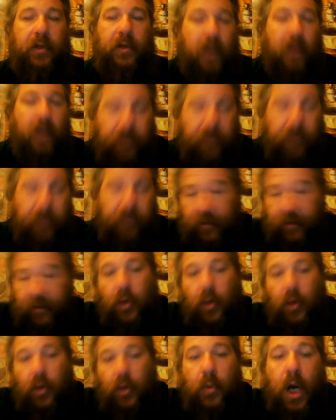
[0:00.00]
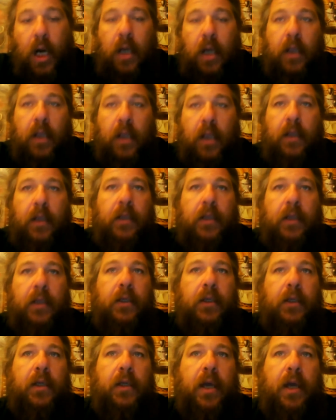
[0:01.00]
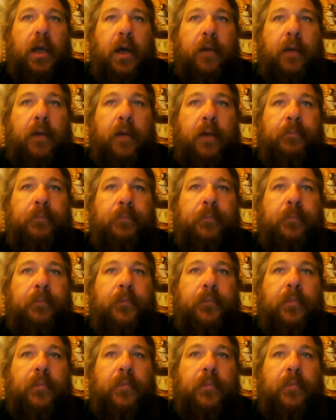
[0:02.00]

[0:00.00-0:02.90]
they're no more. And